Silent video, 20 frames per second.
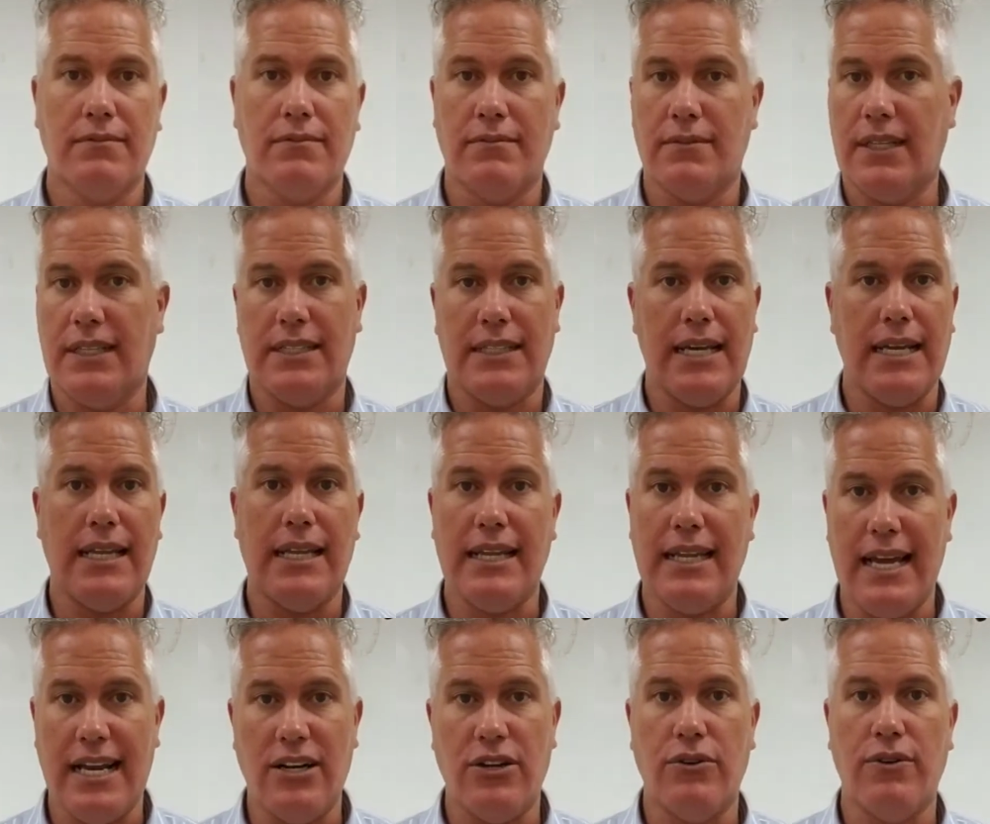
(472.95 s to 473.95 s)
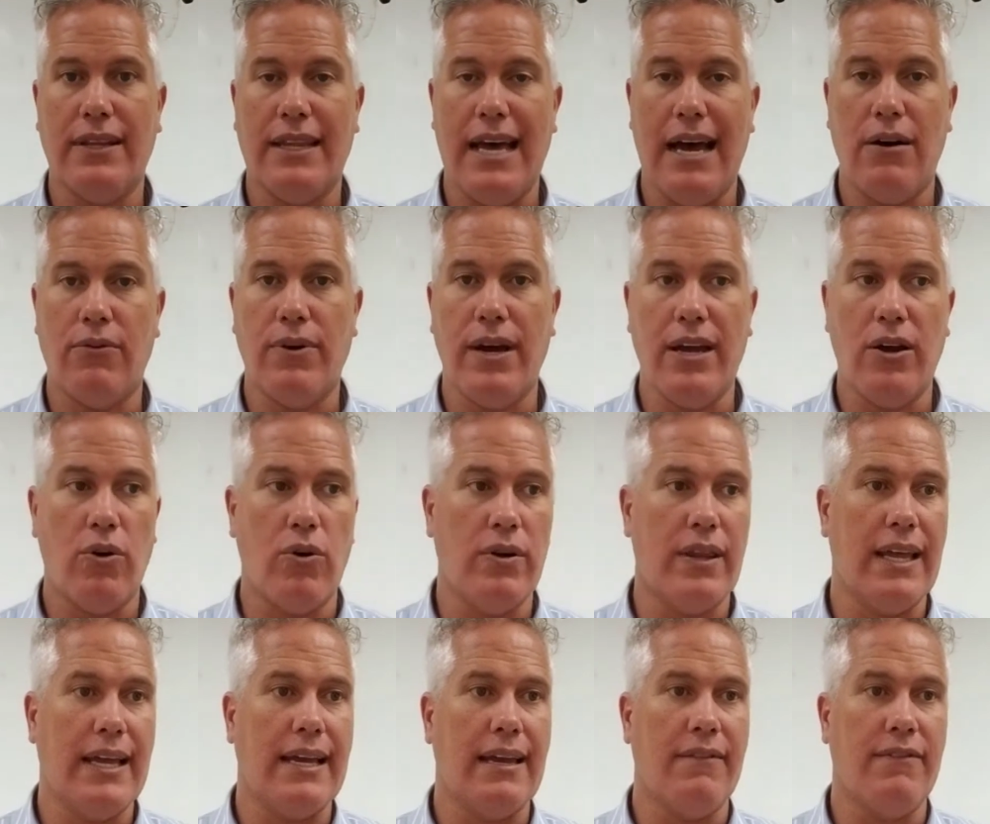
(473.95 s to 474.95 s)
Let's say that they do it that way, or
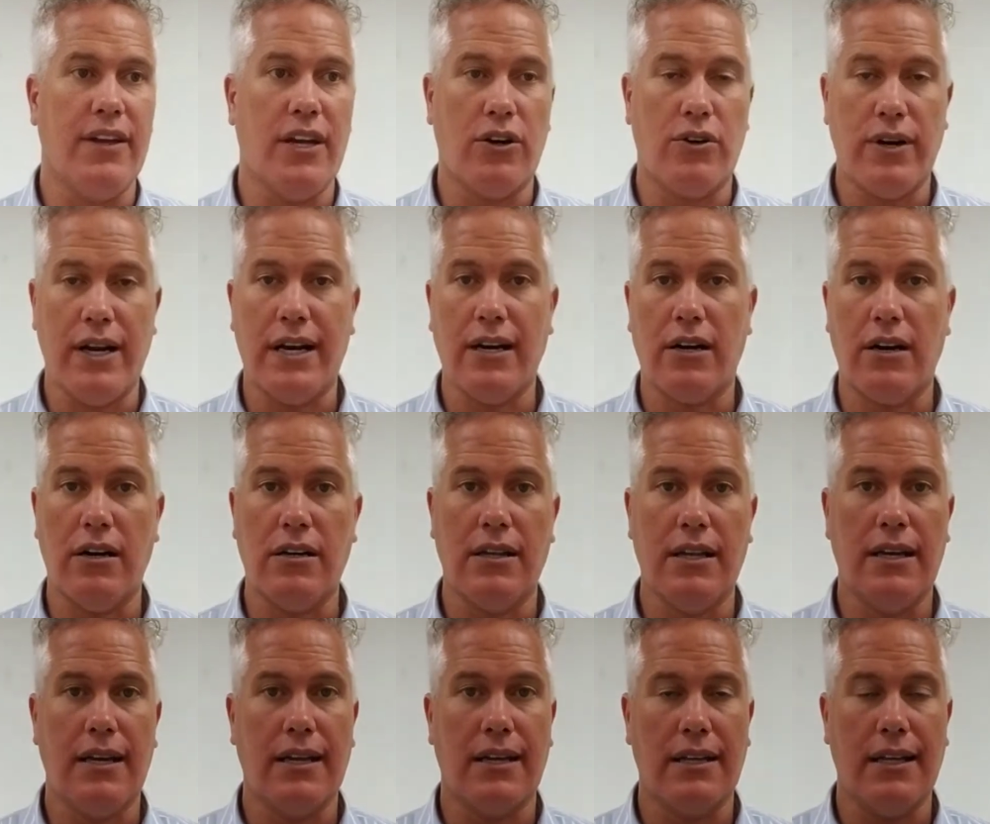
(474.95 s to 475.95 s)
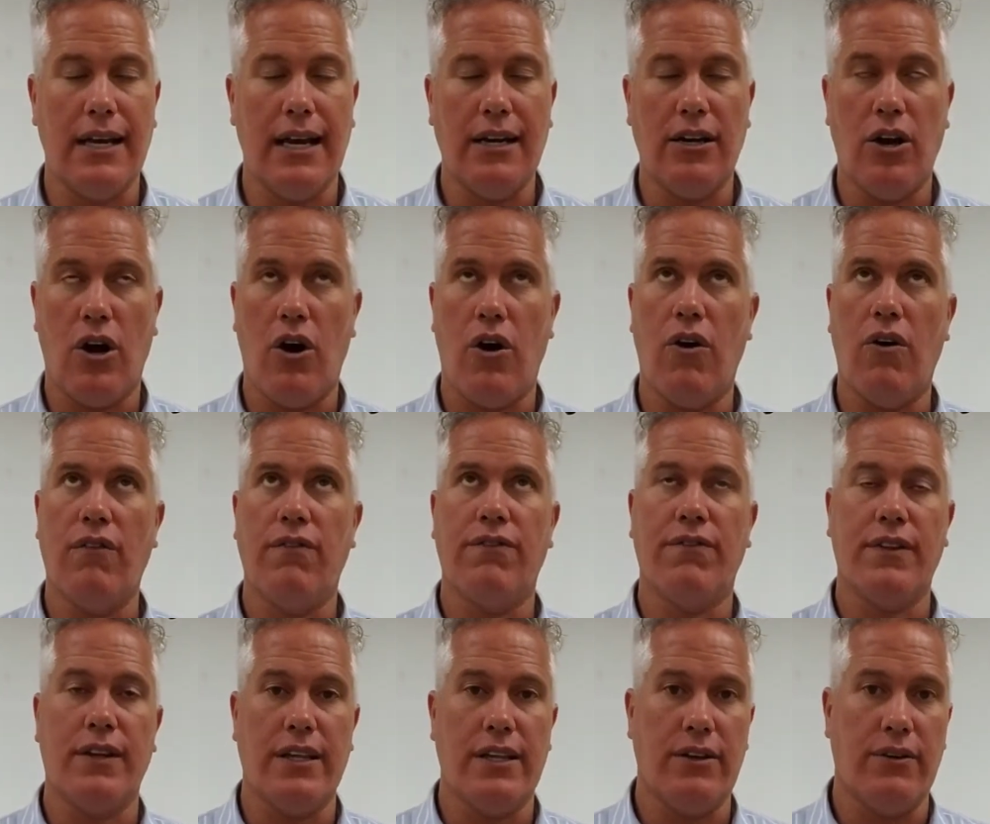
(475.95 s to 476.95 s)
they give you a credit card that declined.
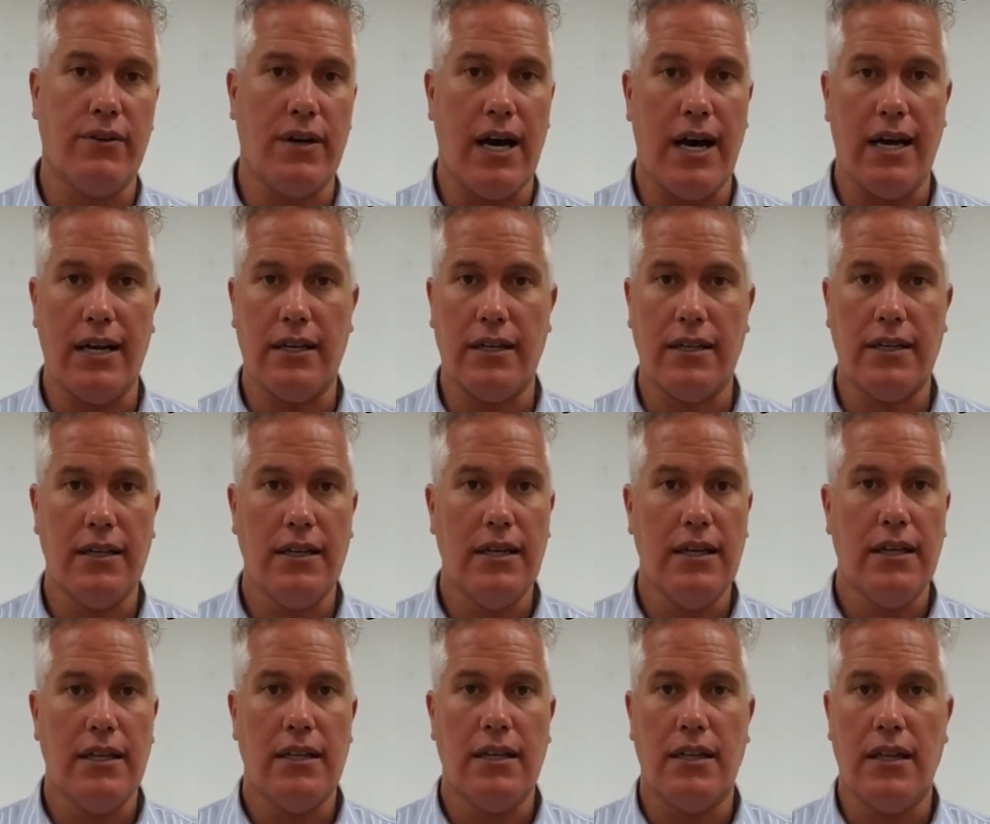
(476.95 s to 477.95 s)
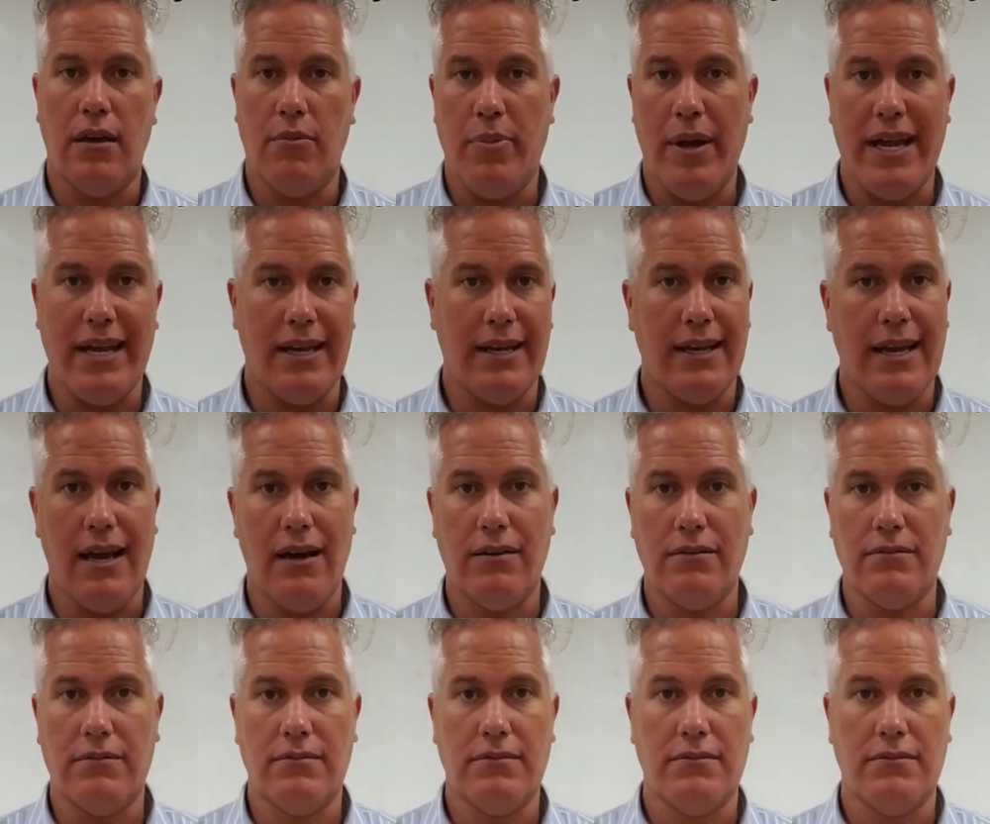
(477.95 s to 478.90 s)
Hopefully you got a bank account